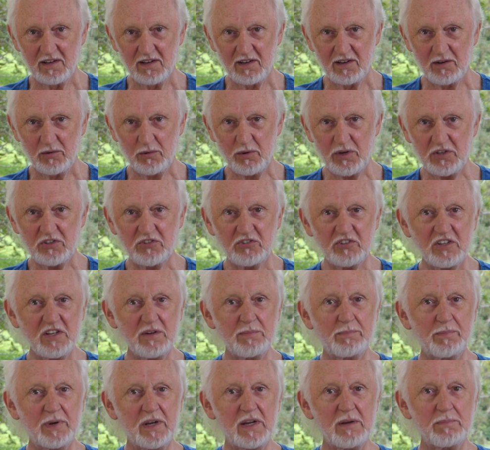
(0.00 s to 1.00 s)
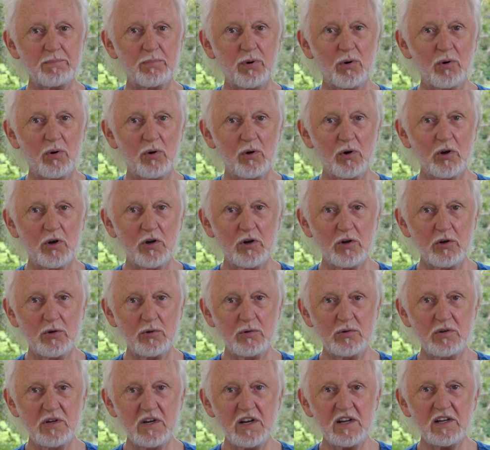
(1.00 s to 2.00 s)
We see people who
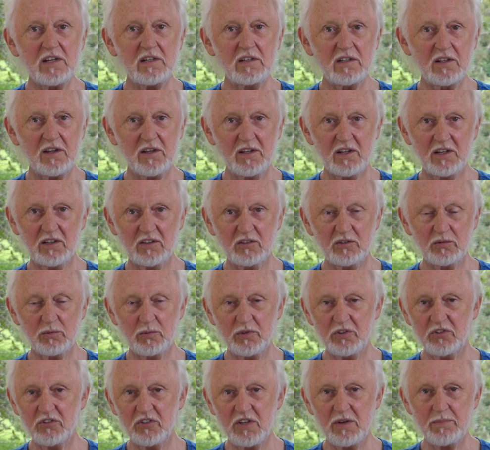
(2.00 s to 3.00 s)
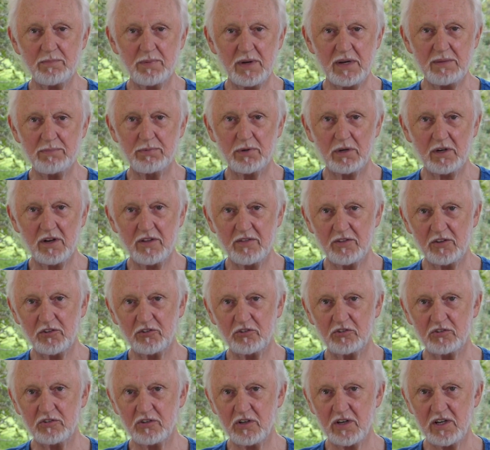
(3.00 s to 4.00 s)
need things. We see people in the
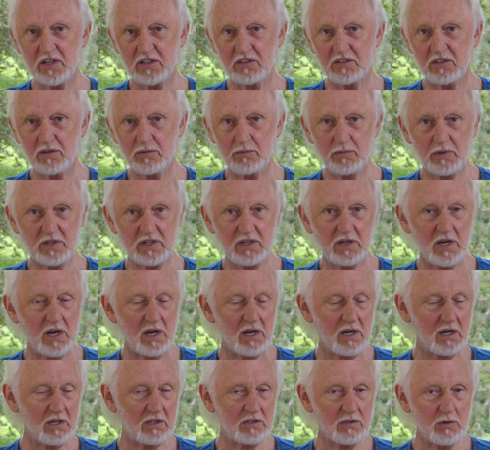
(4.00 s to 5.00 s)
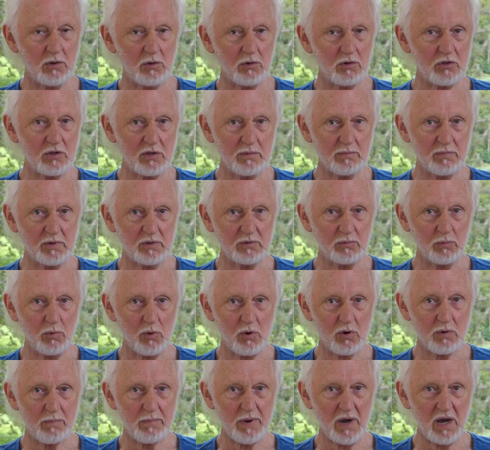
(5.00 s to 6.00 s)
street and we ignore them and
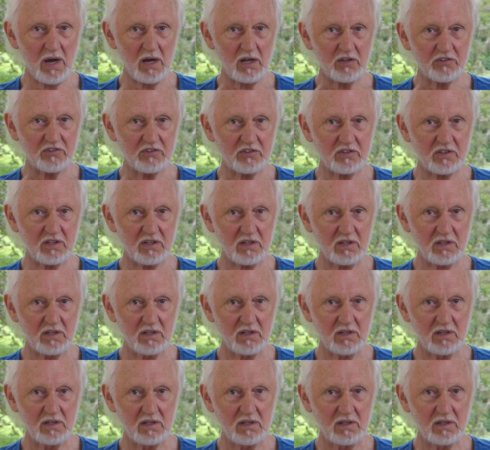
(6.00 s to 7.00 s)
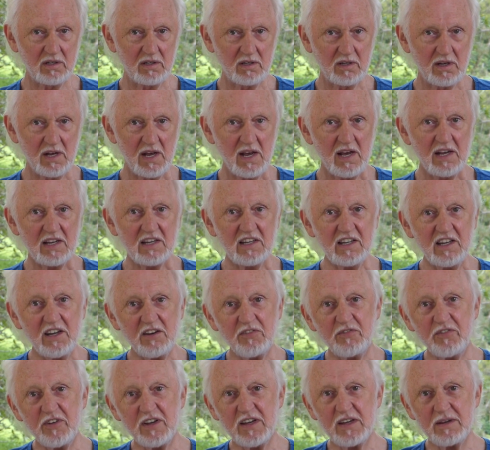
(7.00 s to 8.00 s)
walk past.
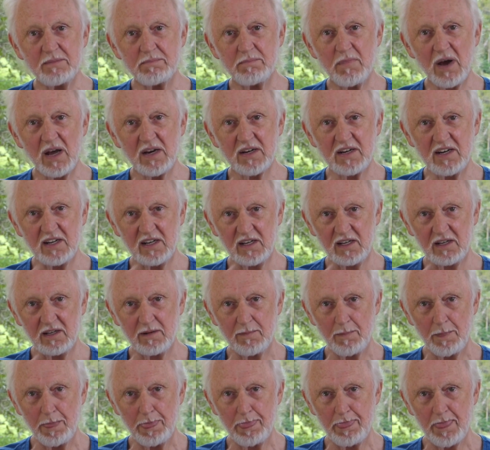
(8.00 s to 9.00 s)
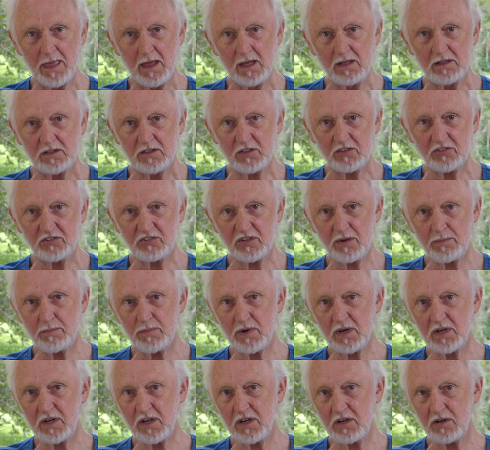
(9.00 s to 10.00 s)
Giving money to
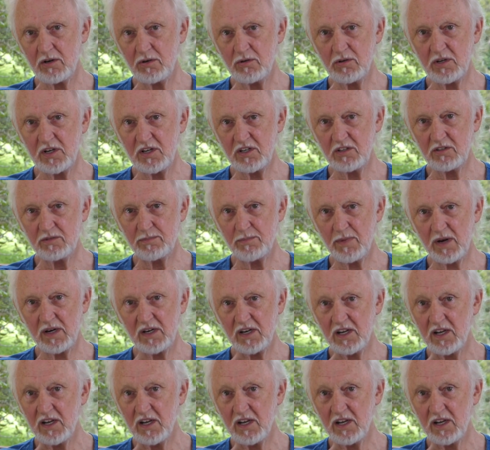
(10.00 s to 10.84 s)
somebody who needs money